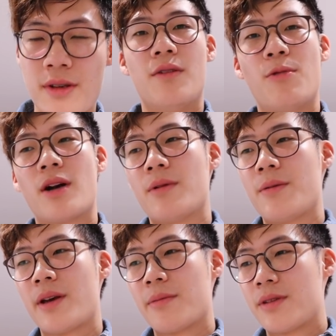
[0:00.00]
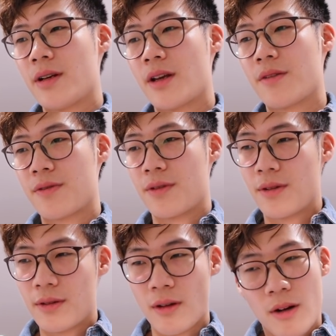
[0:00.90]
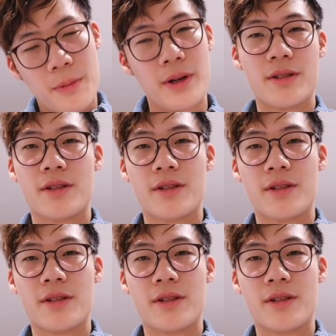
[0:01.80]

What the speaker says: of where maybe I'm studying for long periods